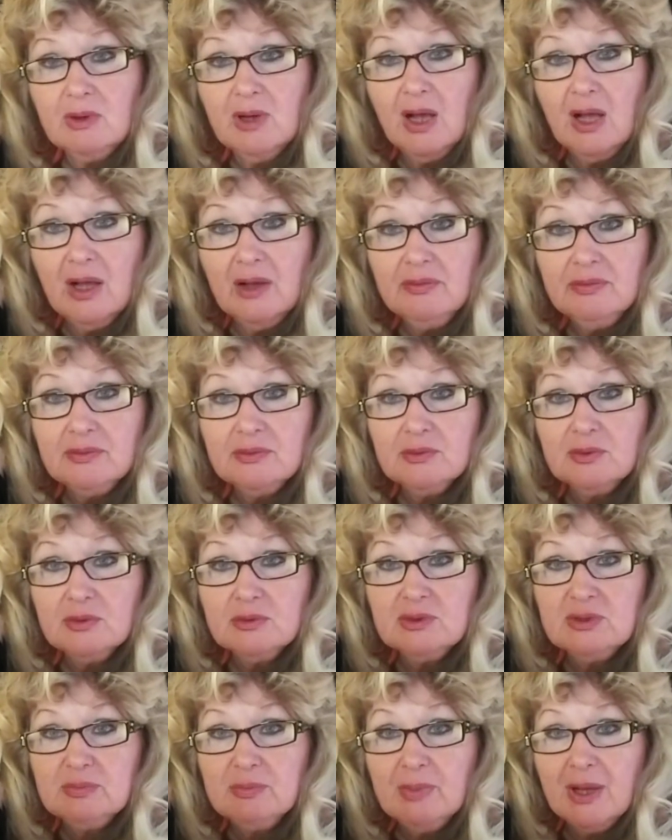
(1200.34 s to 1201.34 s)
have
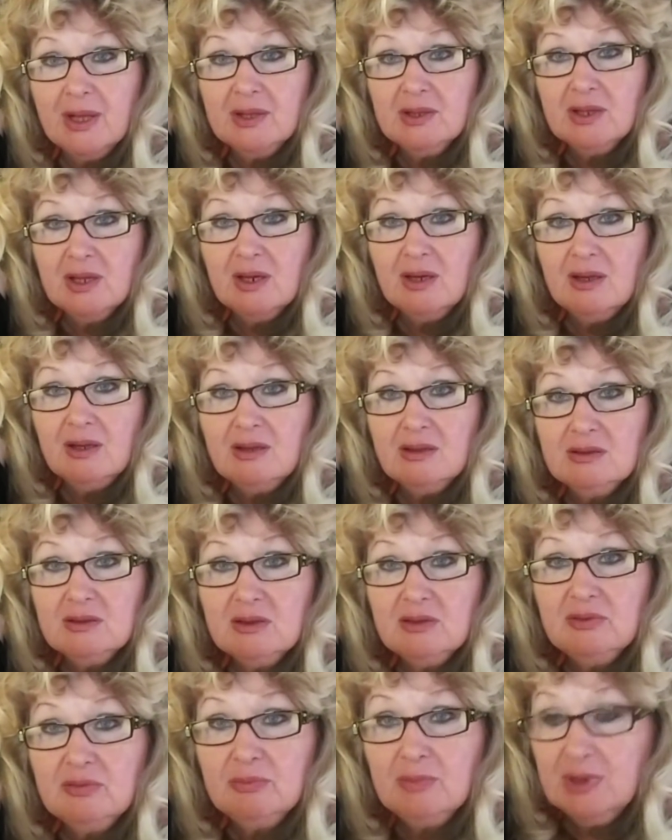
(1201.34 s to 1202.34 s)
to spend a lot
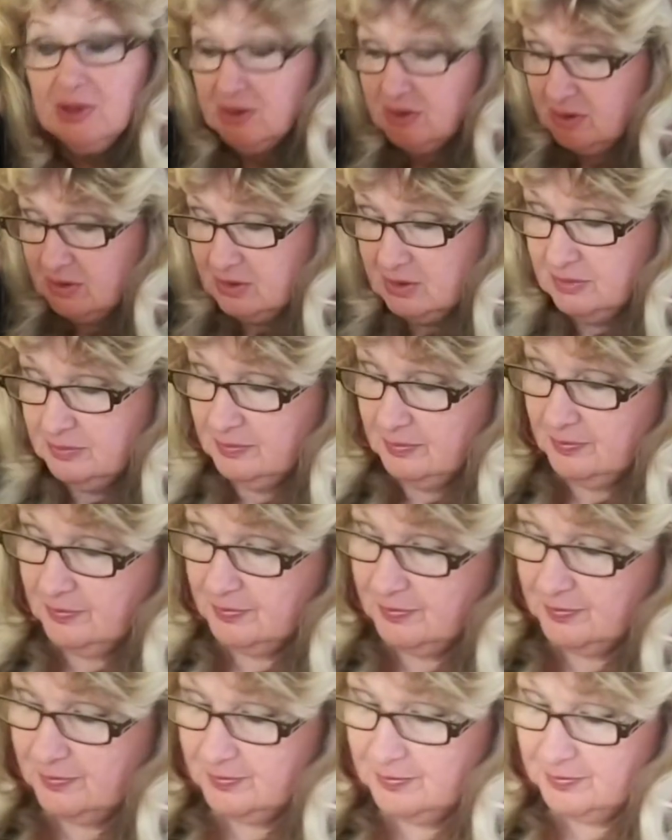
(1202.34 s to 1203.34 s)
of money
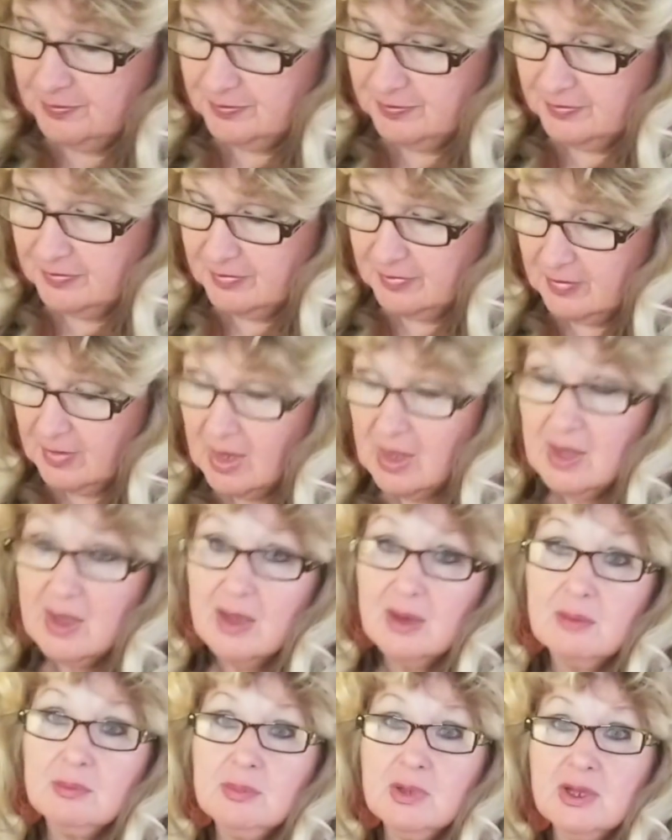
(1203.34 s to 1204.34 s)

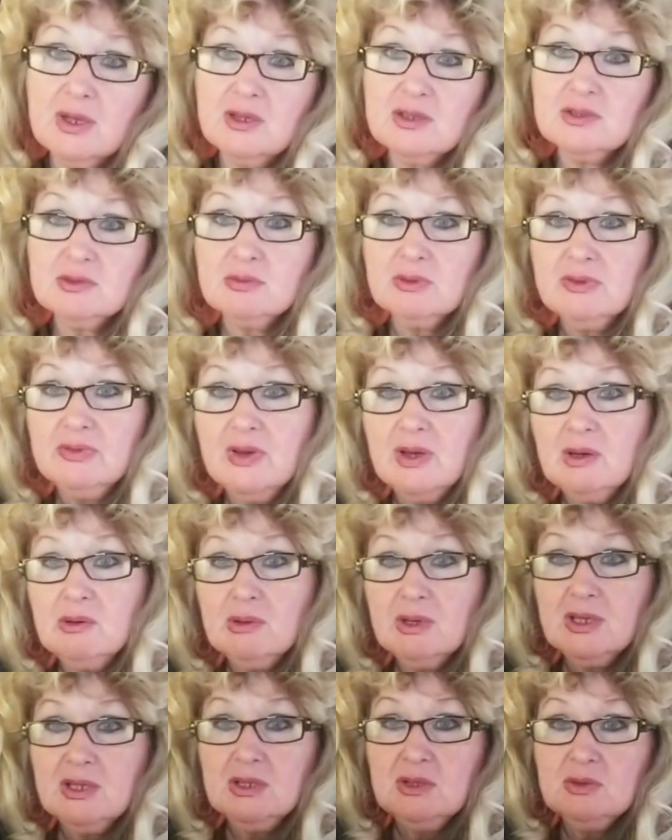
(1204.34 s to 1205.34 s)
because with
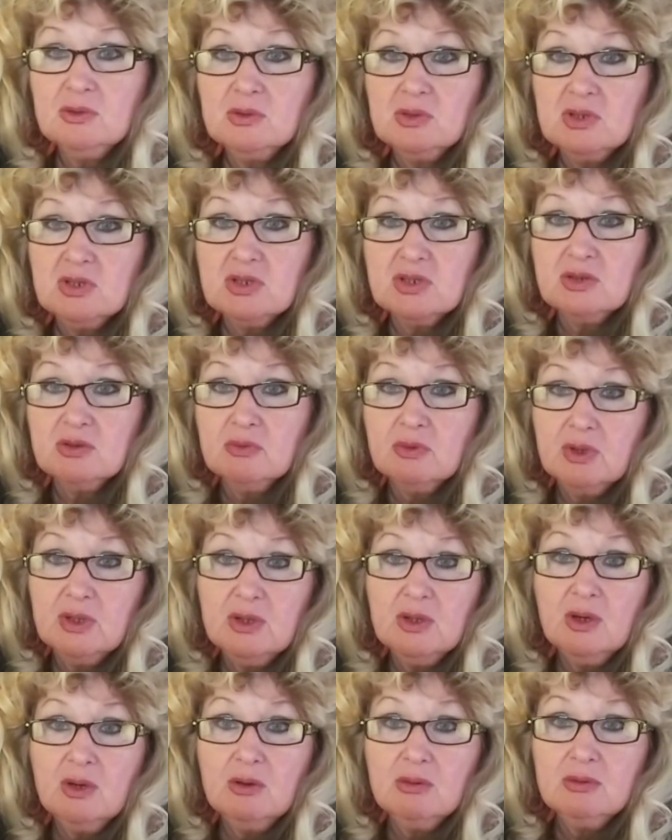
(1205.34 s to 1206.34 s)
our intuition we
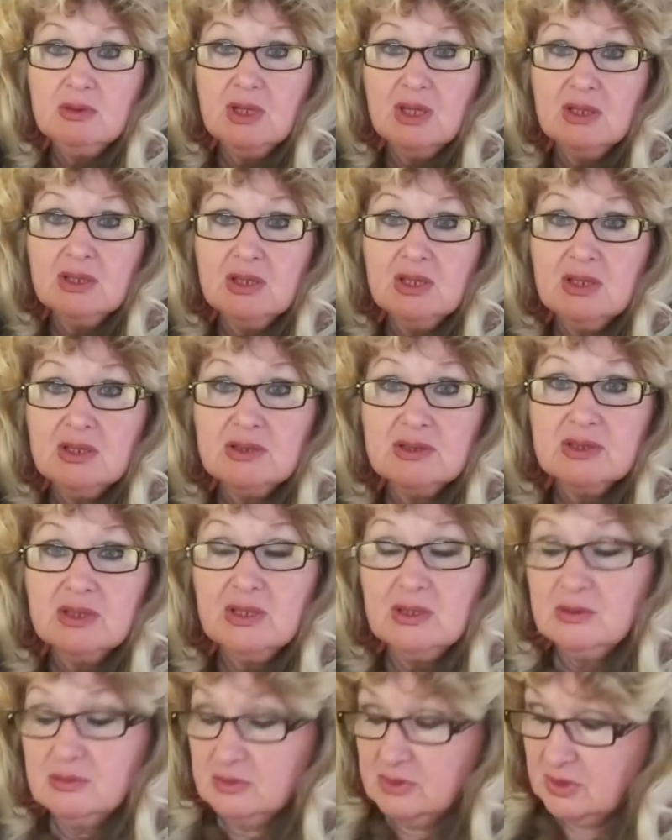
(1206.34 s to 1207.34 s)
know that he is
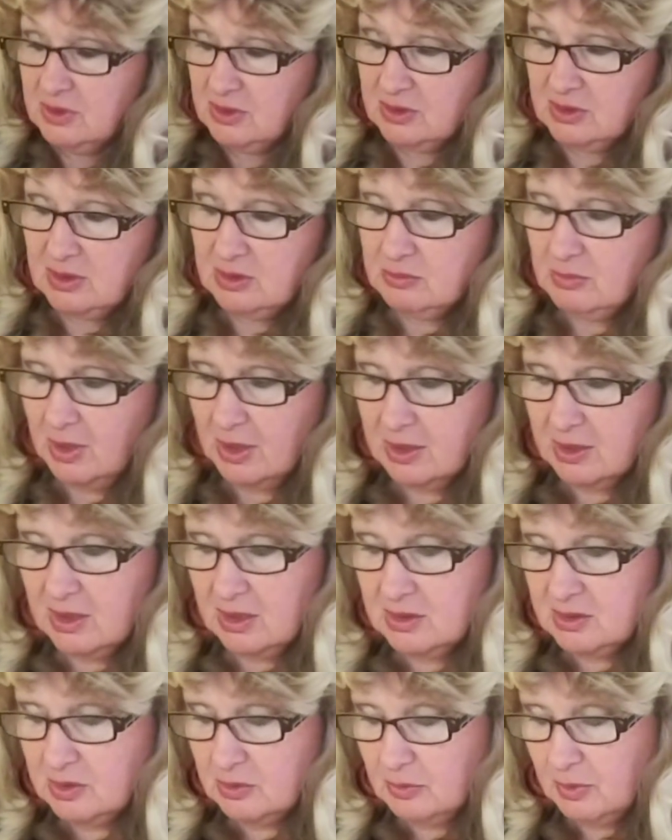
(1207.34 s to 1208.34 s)
guilty. He might
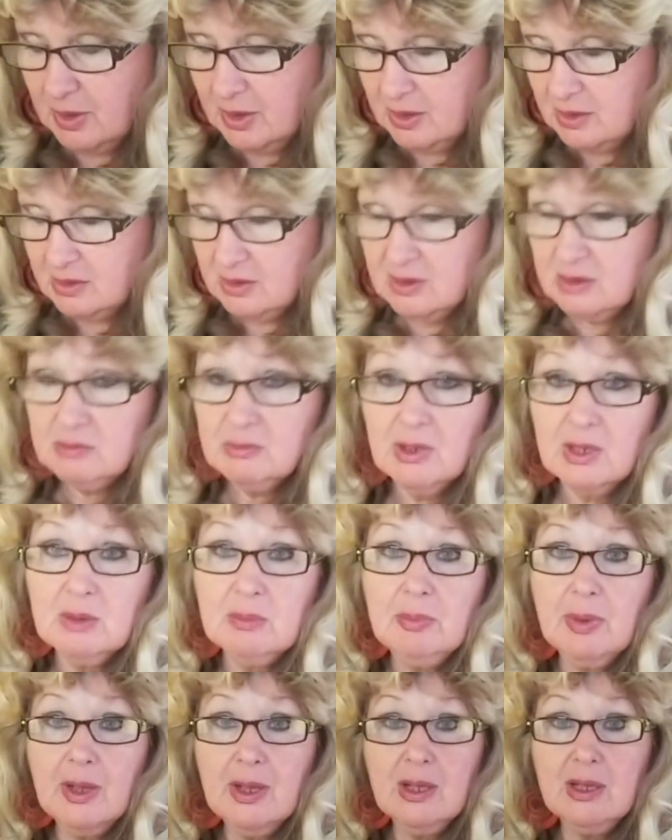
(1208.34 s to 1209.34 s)
get away, he
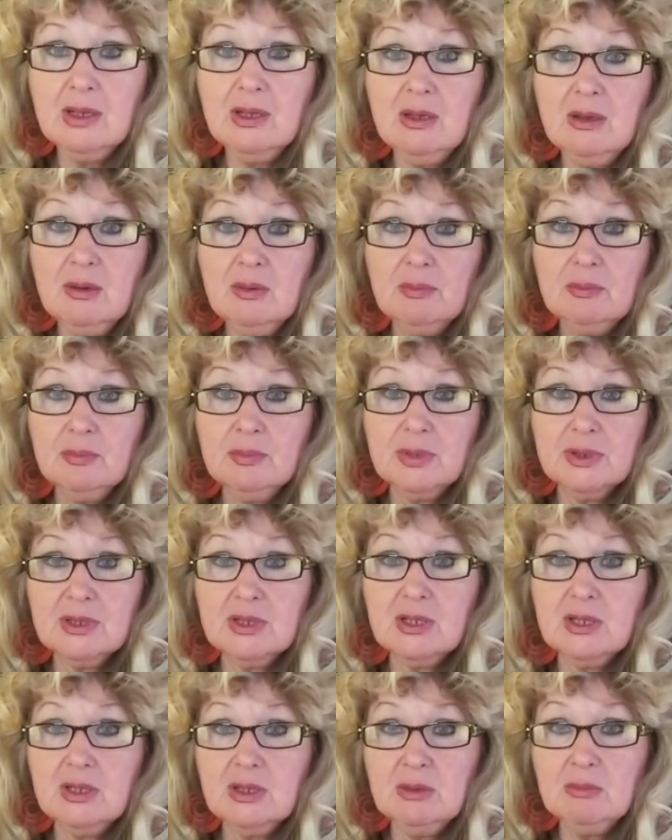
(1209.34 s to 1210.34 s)
might pay, but
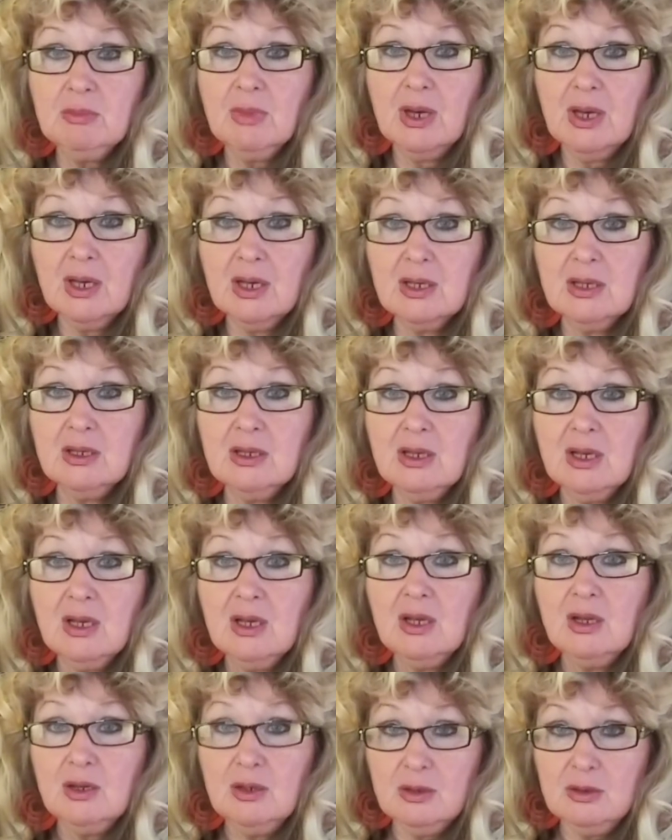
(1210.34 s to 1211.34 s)
he might
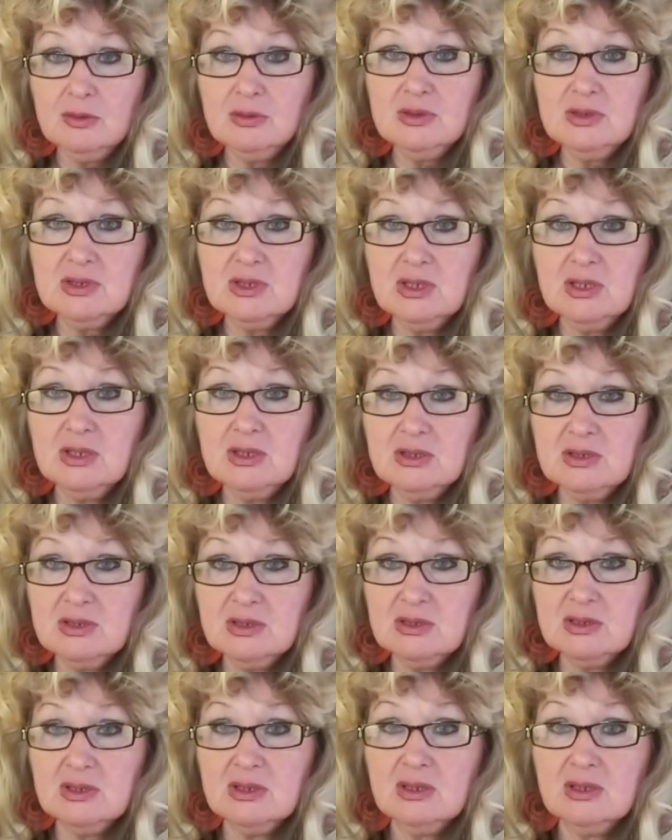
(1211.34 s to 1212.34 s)
lose
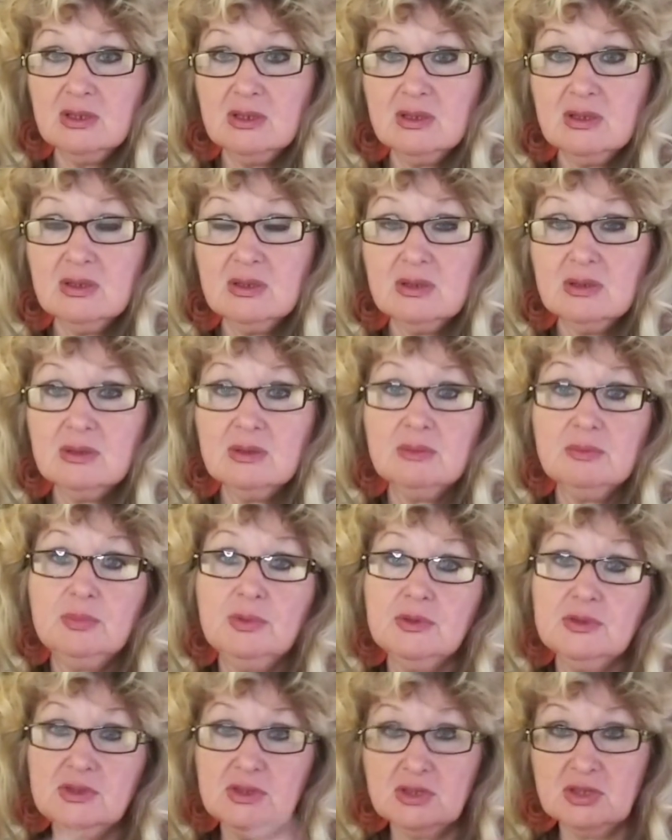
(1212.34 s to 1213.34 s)
his
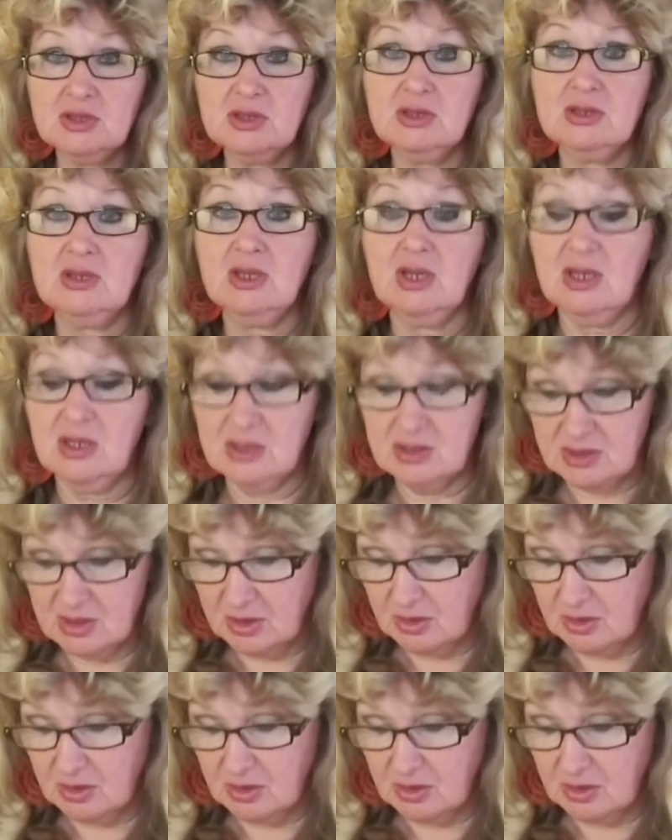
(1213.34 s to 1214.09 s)
position as a